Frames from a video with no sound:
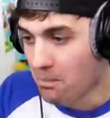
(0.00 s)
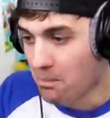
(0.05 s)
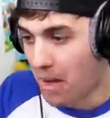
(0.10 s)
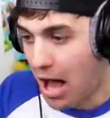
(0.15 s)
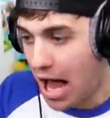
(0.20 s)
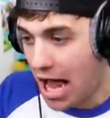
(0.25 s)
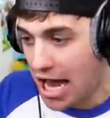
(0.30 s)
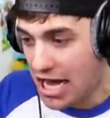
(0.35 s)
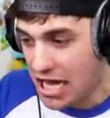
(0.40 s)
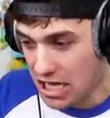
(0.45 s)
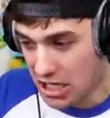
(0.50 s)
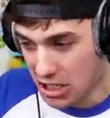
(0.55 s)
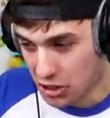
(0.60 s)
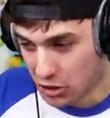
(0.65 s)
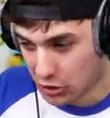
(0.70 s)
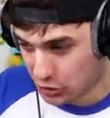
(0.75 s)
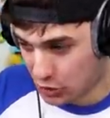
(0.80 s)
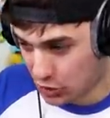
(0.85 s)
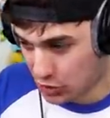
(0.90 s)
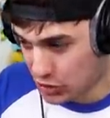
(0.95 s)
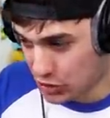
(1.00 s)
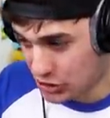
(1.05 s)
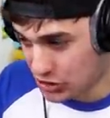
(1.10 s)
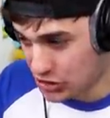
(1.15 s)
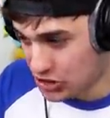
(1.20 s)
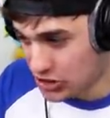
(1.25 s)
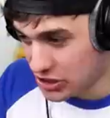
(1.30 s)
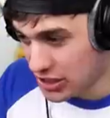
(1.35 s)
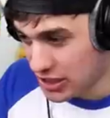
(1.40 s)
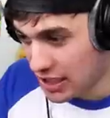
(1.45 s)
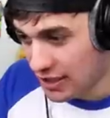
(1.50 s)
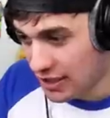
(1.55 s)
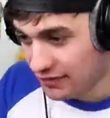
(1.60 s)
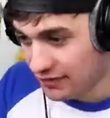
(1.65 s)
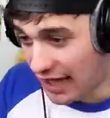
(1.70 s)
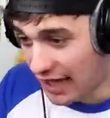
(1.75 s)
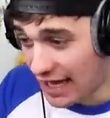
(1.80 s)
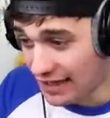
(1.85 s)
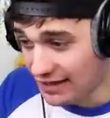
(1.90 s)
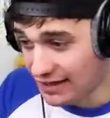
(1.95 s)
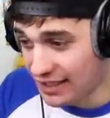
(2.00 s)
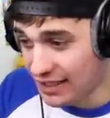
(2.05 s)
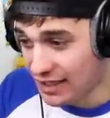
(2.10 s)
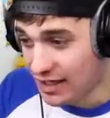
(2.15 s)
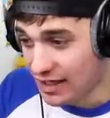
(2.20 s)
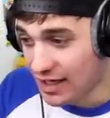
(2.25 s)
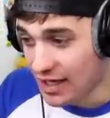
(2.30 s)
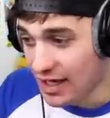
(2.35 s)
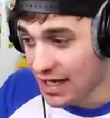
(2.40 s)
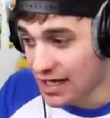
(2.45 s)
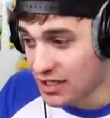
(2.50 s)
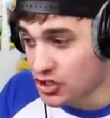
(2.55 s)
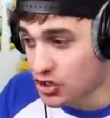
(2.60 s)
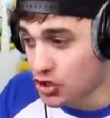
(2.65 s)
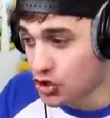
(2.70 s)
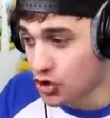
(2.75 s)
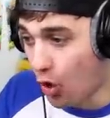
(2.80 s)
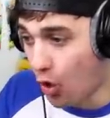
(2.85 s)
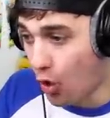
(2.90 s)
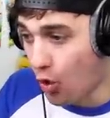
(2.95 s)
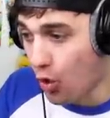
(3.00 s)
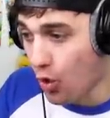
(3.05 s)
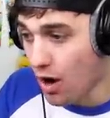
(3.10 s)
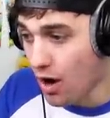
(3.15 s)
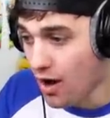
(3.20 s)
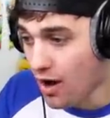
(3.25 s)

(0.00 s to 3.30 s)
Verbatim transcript: My goodness. That is so